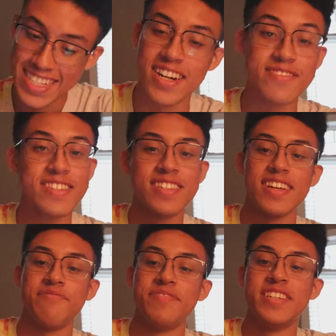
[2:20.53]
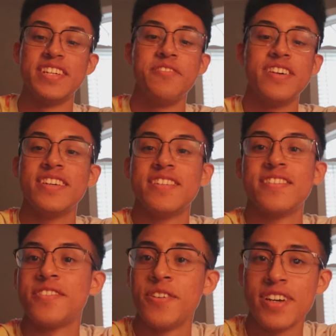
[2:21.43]
and I'm just, I'm genuinely
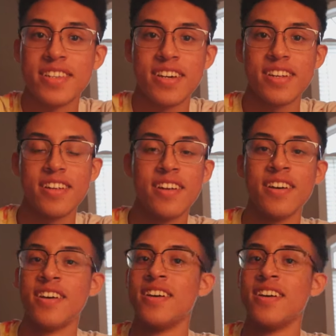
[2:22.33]
just so excited.